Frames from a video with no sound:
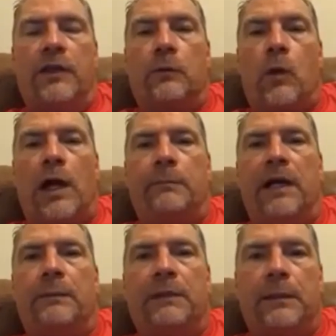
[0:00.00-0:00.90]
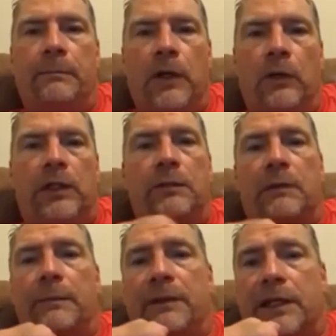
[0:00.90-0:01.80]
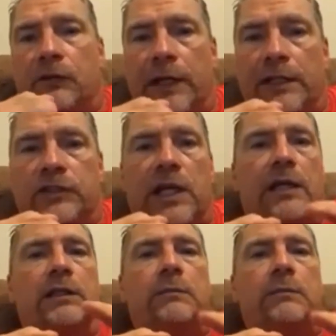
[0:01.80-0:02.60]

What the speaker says: Their why might be a boat. It might be a grandchild.